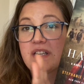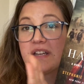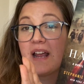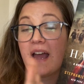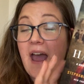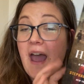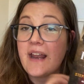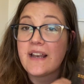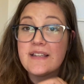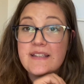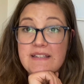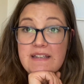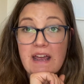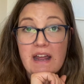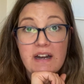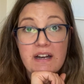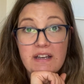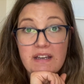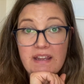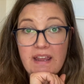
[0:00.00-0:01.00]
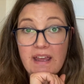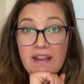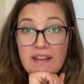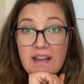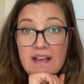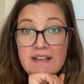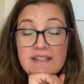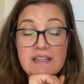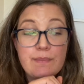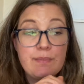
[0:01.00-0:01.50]
I hadn't started it yet
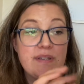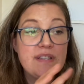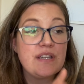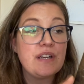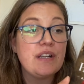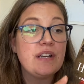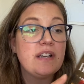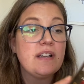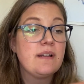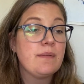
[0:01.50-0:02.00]
last episode,